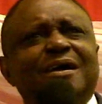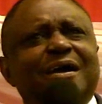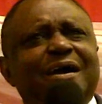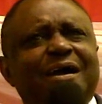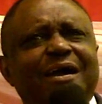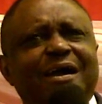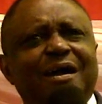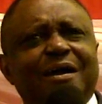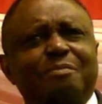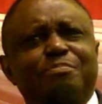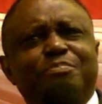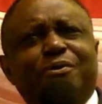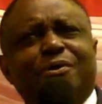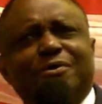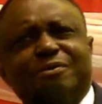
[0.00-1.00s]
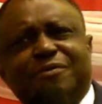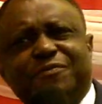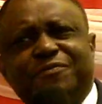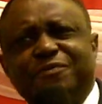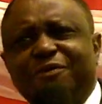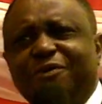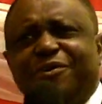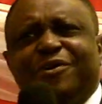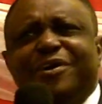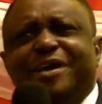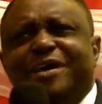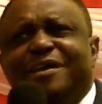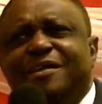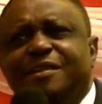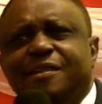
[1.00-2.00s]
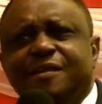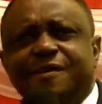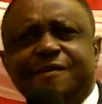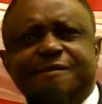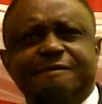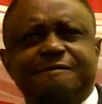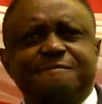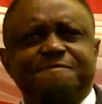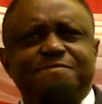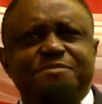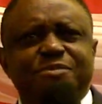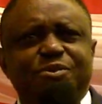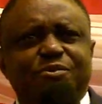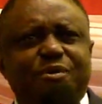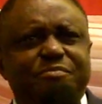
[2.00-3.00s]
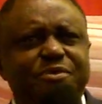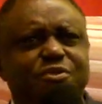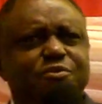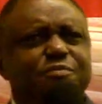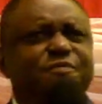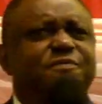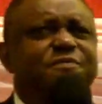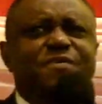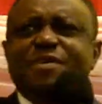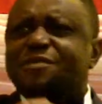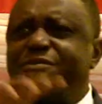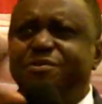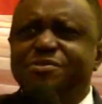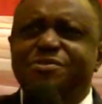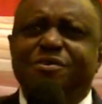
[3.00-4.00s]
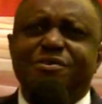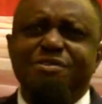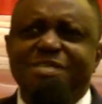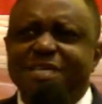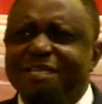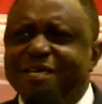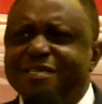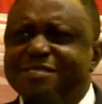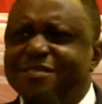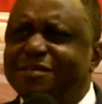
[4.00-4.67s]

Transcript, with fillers: pot of oil? You want me to fill those containers?"